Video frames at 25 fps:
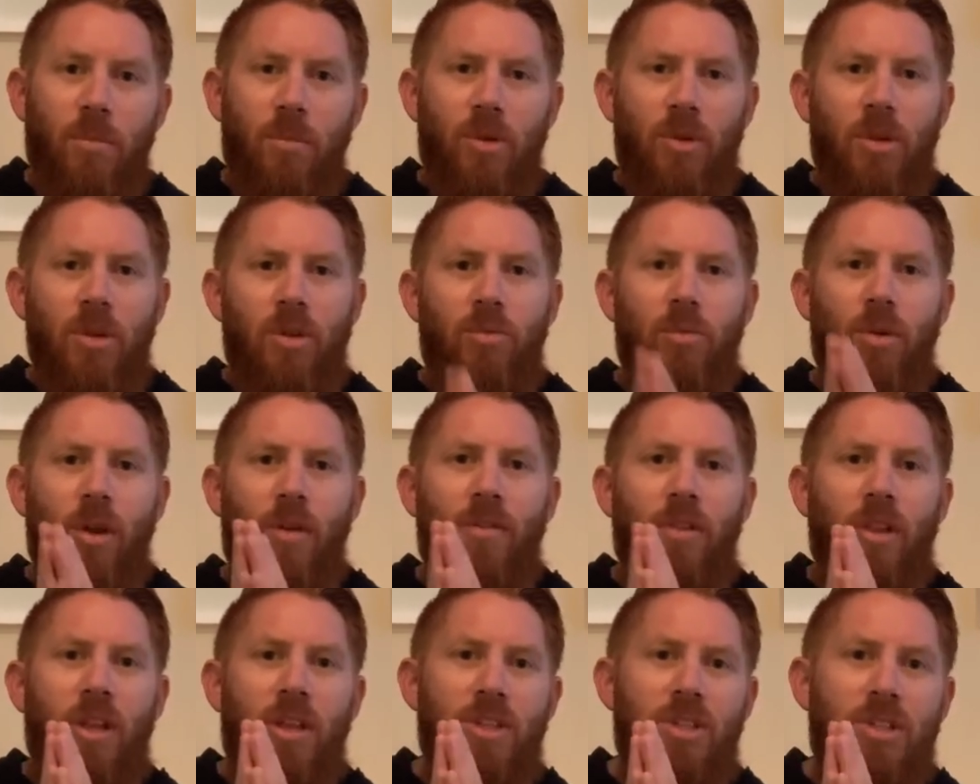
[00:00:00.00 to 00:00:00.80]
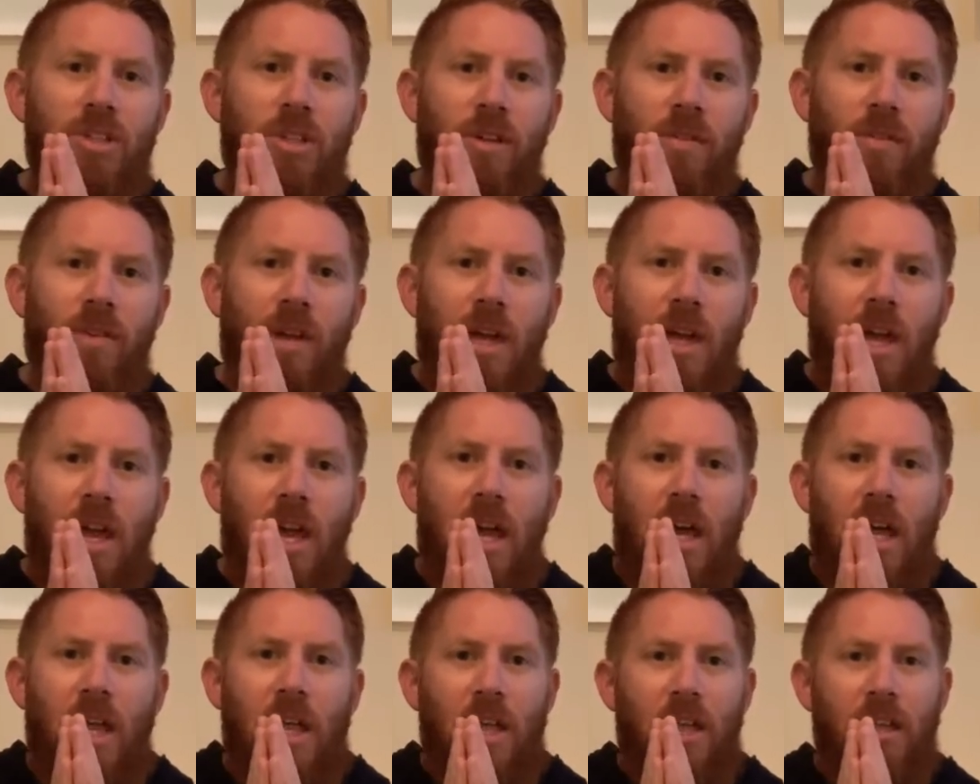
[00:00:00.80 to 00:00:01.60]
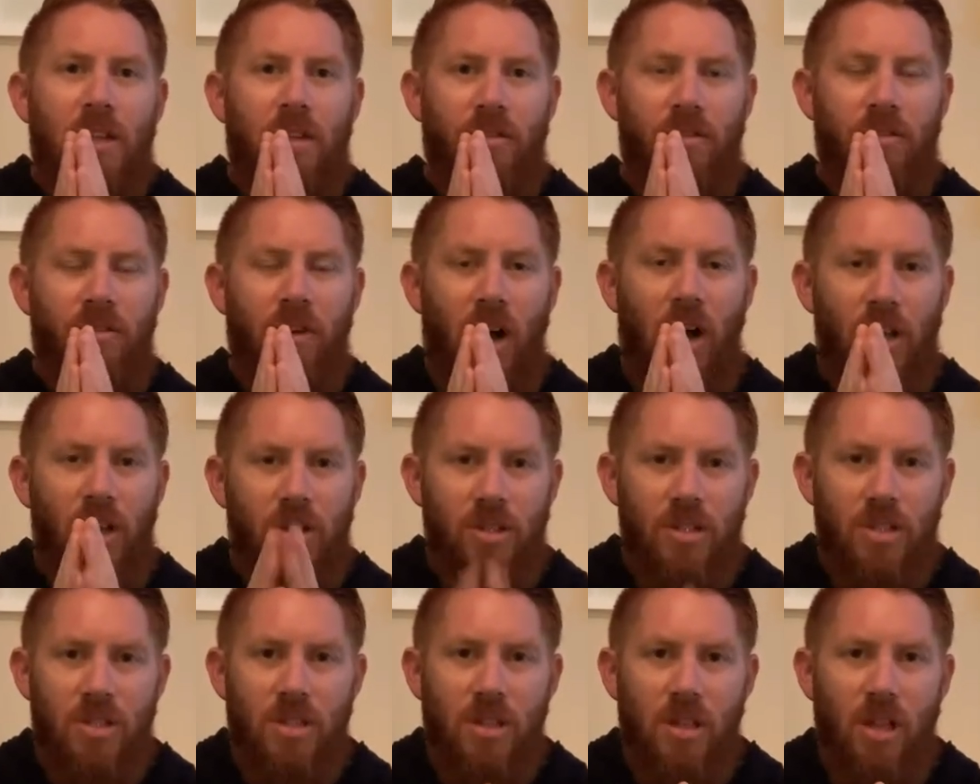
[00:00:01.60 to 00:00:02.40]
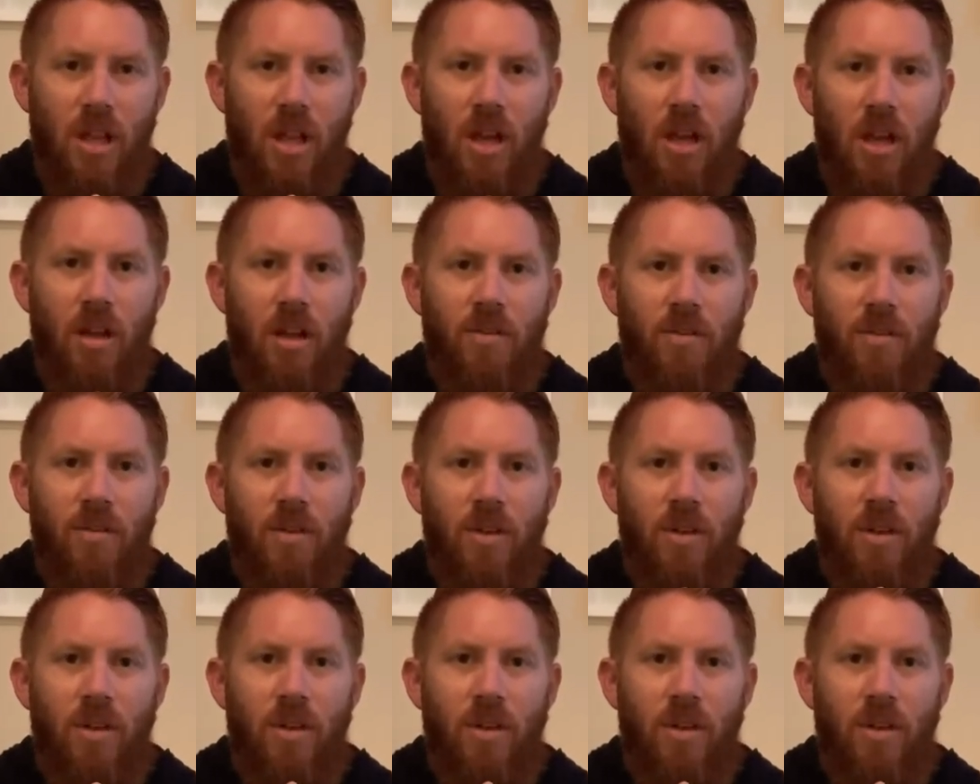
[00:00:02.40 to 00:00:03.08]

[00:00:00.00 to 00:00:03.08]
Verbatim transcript: You get a revelation of the Father's love,